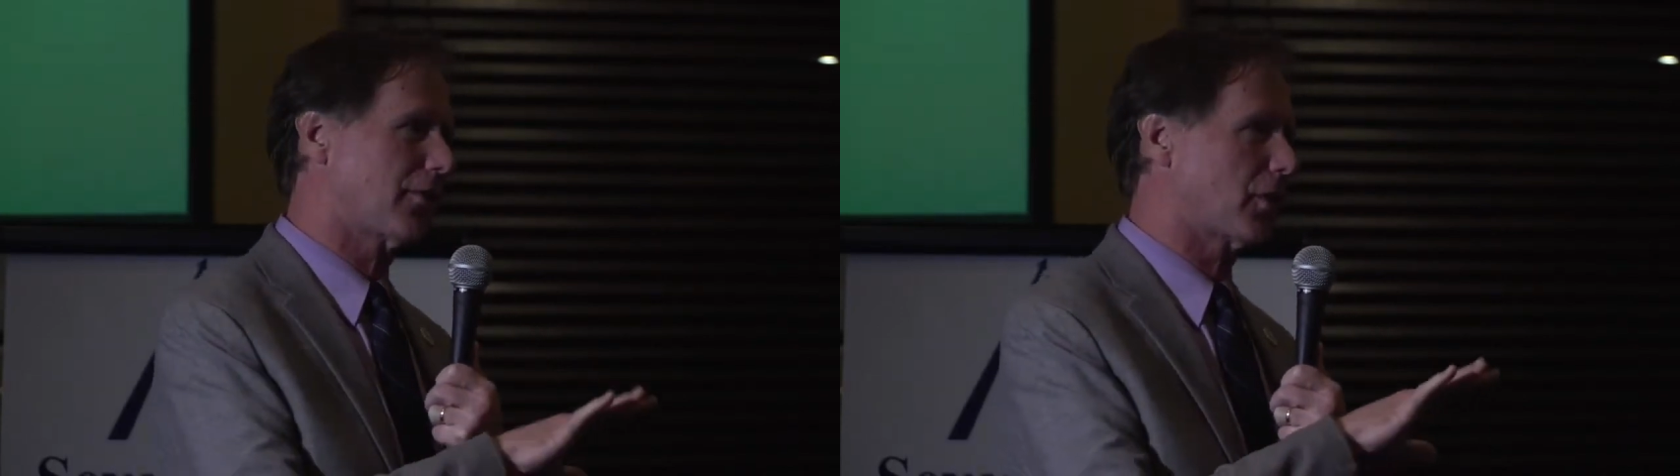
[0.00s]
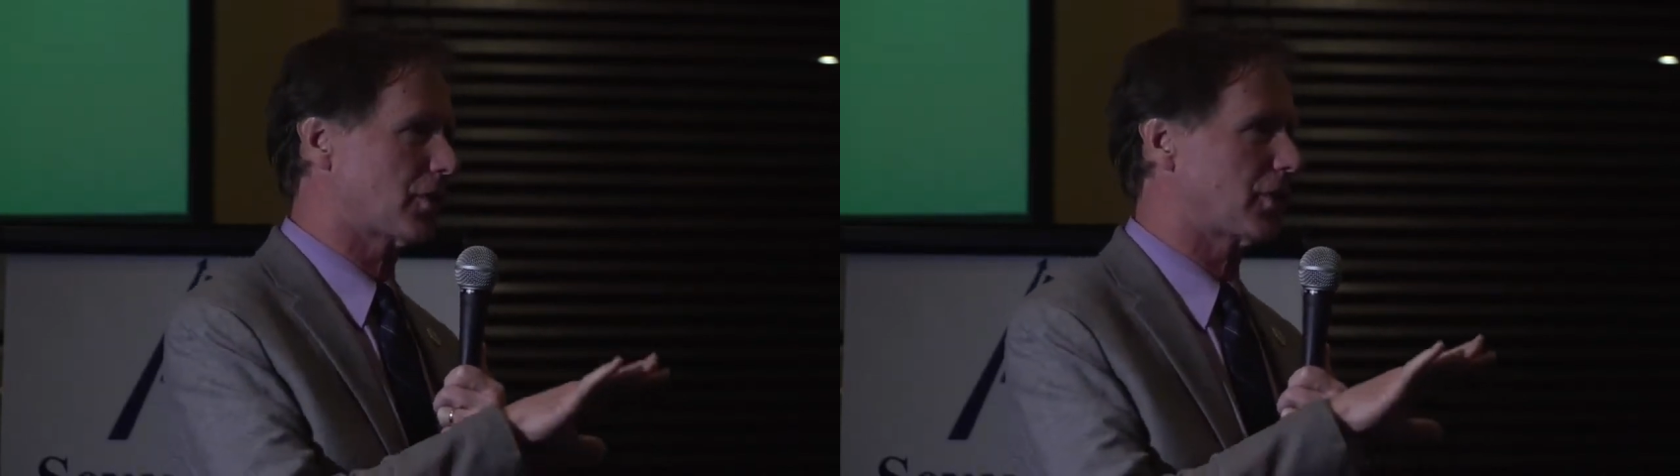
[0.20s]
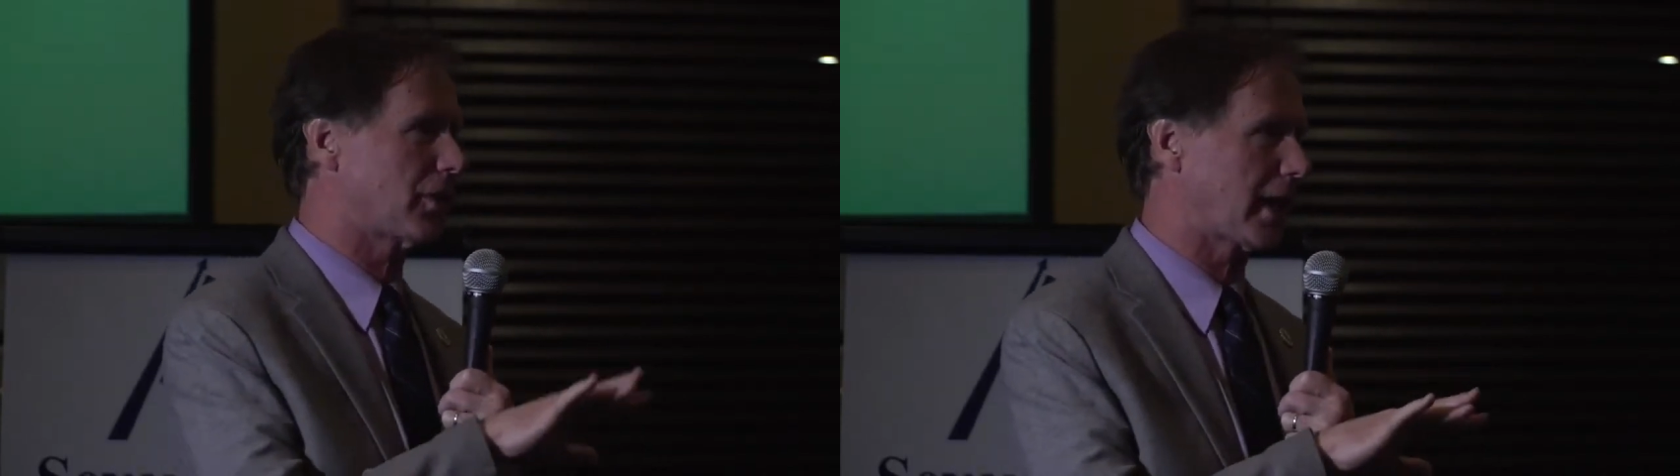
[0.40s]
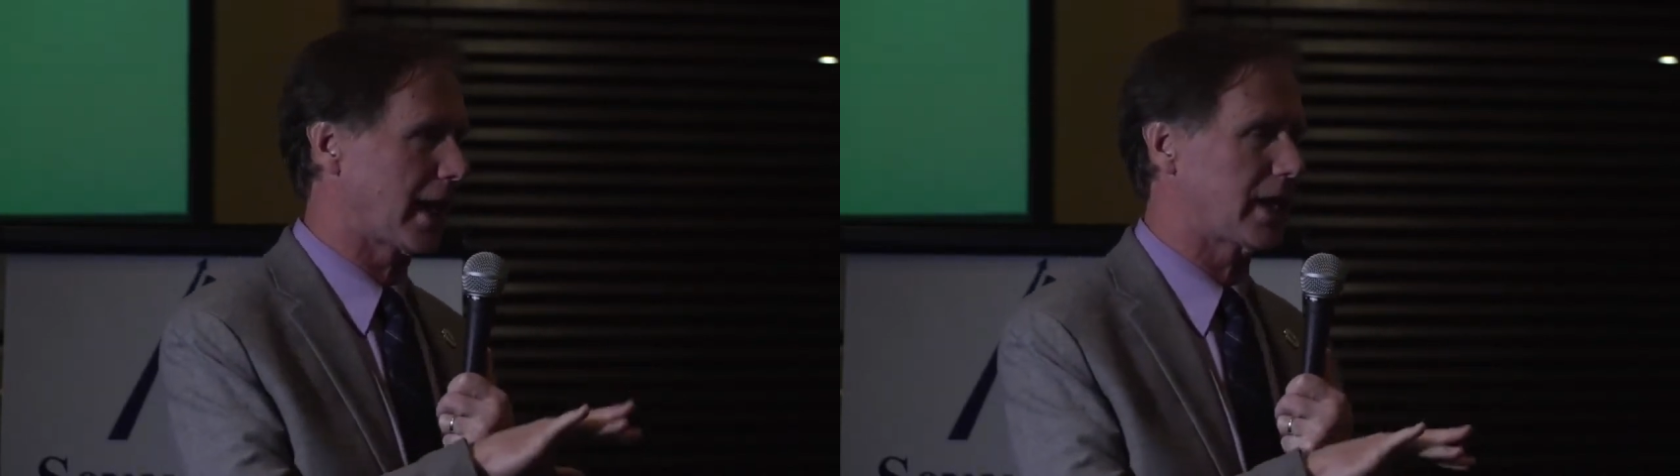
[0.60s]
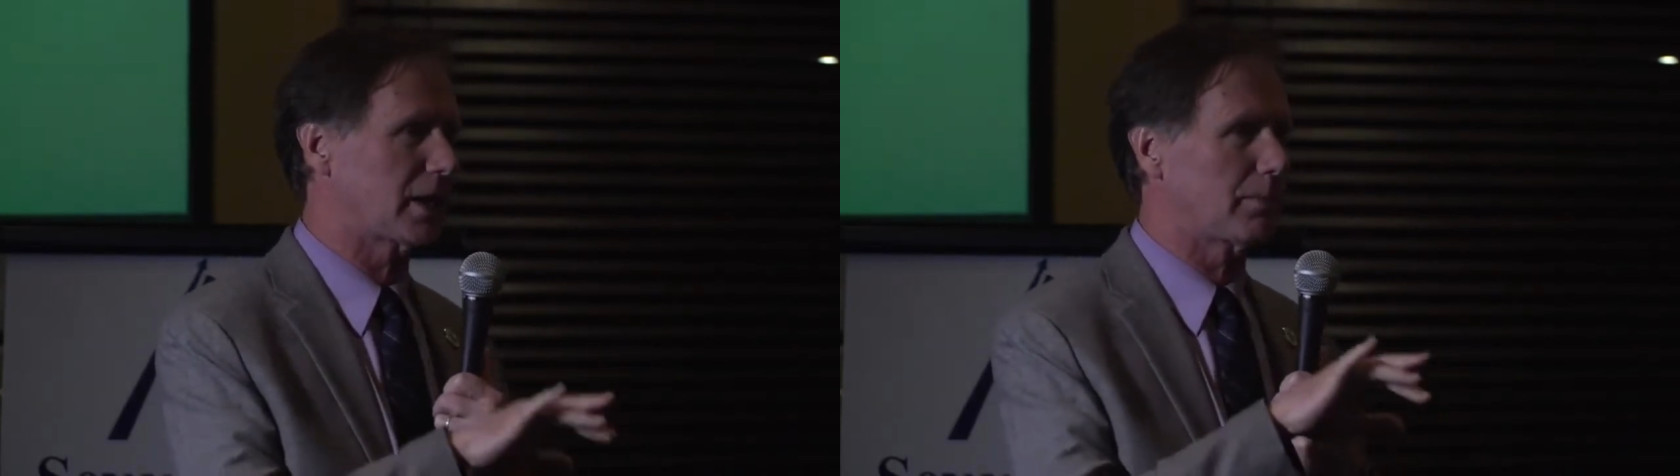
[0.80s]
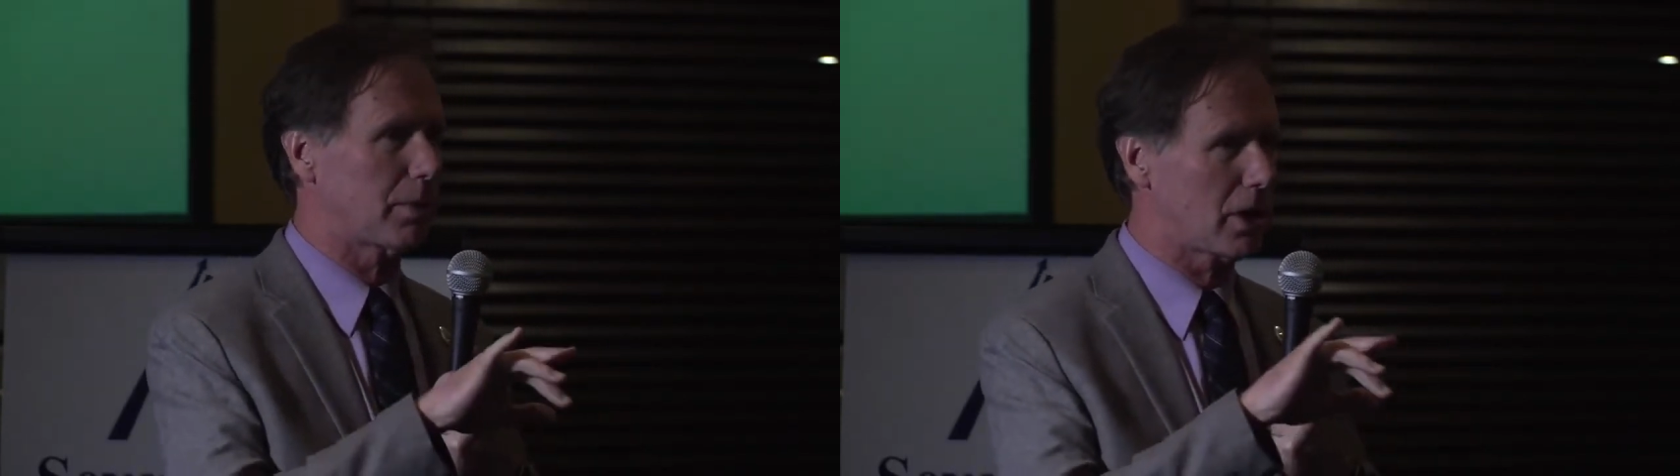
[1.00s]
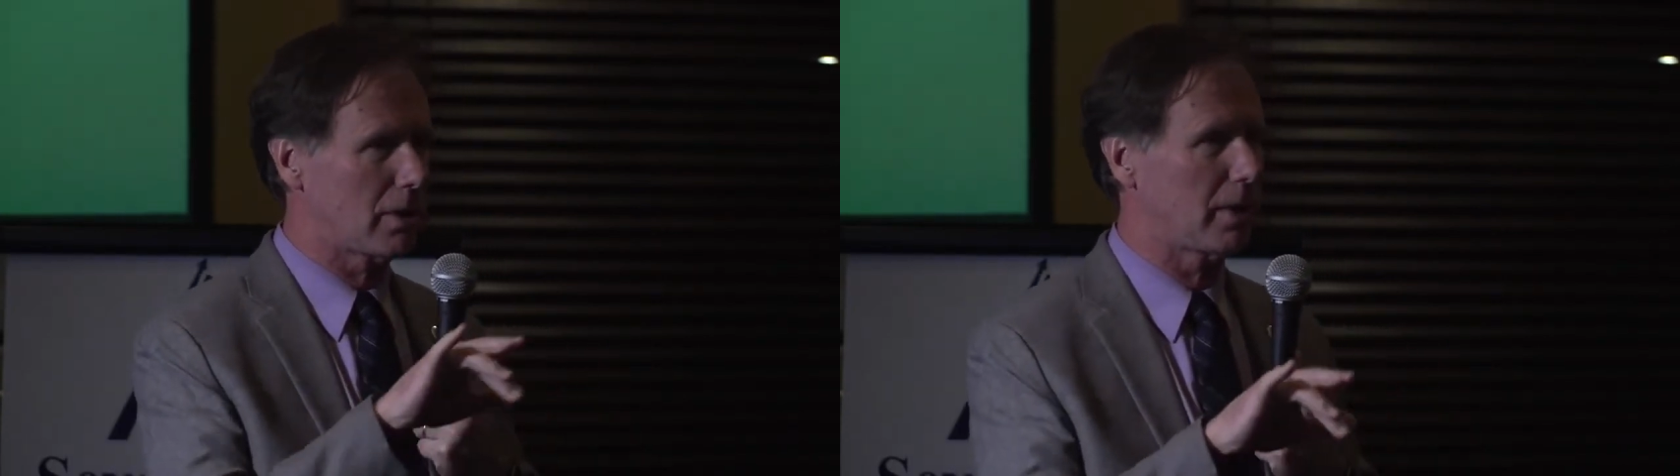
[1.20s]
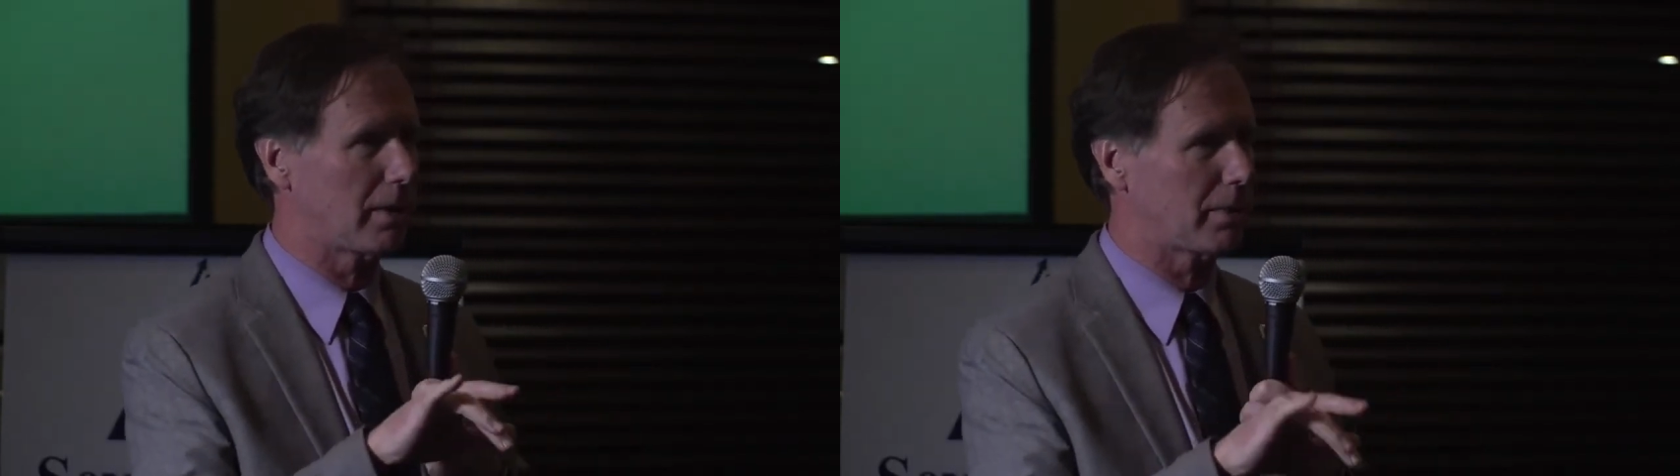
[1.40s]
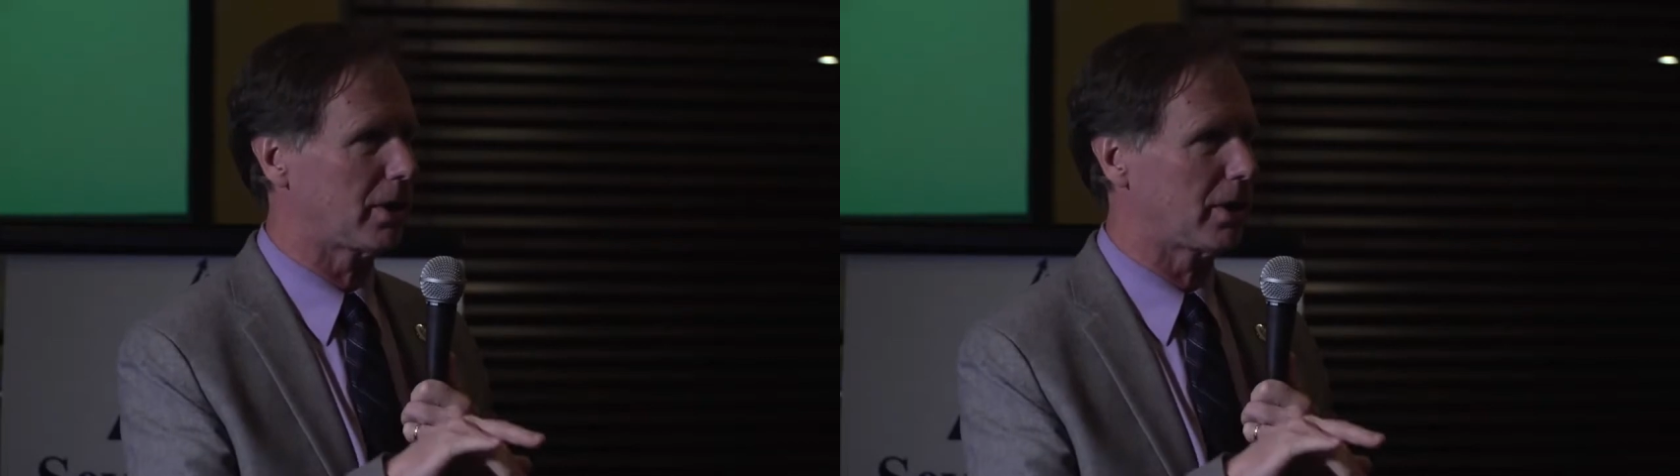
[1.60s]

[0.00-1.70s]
folks that are getting the permit,